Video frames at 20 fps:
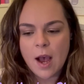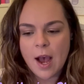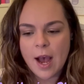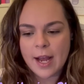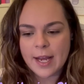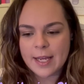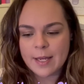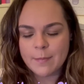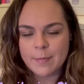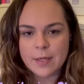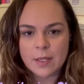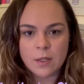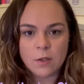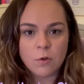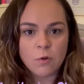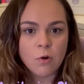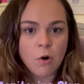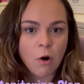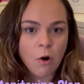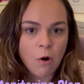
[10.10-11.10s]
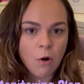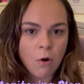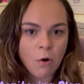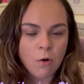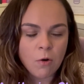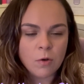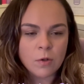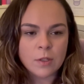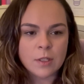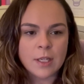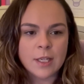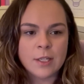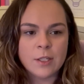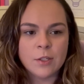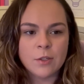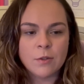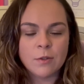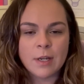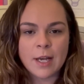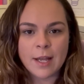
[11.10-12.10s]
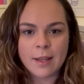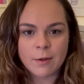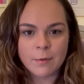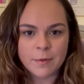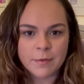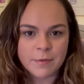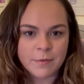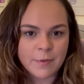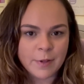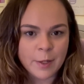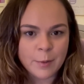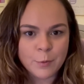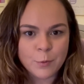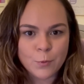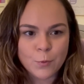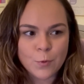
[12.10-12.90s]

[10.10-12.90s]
IEP goals. And so now that we've developed